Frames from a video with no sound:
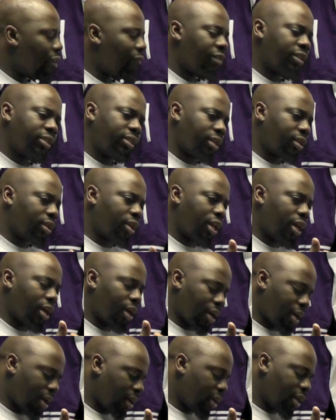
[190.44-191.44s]
If it's
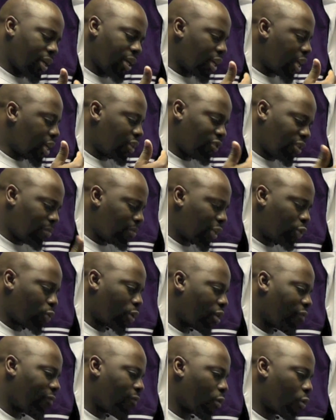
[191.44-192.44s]
a dream that you
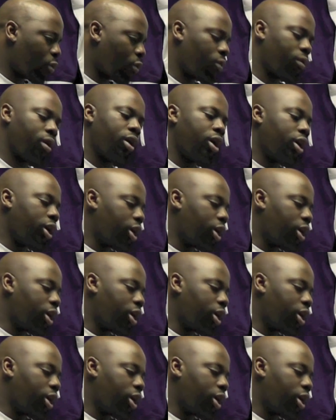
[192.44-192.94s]
want to follow,